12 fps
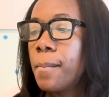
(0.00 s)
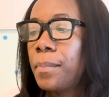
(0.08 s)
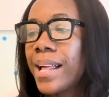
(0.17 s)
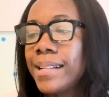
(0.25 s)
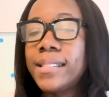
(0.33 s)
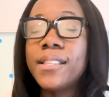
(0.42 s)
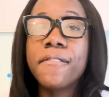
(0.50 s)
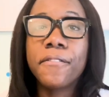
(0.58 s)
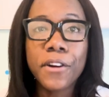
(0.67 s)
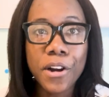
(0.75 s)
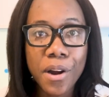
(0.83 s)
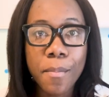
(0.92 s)
plus the
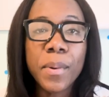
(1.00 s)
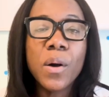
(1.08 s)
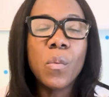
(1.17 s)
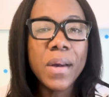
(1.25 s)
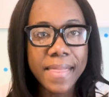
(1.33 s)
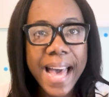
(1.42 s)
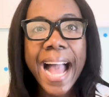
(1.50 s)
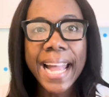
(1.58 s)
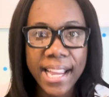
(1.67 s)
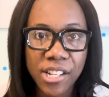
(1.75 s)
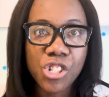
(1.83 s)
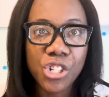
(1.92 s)
verb with
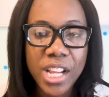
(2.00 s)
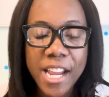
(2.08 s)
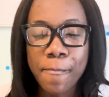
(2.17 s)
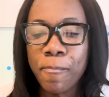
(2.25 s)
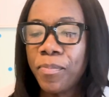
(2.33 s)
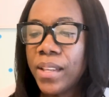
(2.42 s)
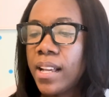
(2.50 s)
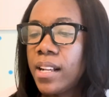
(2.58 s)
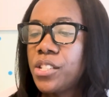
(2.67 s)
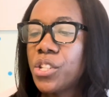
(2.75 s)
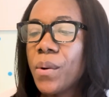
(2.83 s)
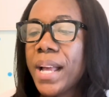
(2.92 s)
ing.
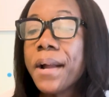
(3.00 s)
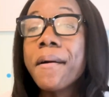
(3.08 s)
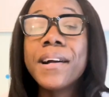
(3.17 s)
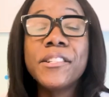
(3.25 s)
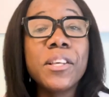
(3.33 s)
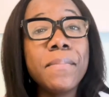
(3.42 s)
So here are some